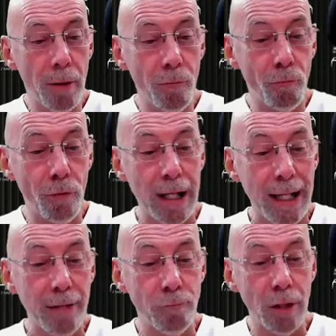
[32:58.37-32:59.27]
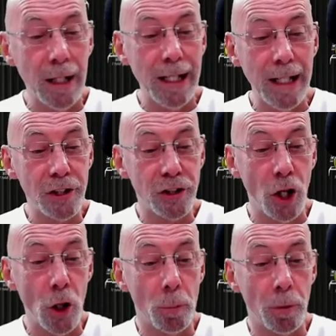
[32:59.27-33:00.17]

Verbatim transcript: but really, really so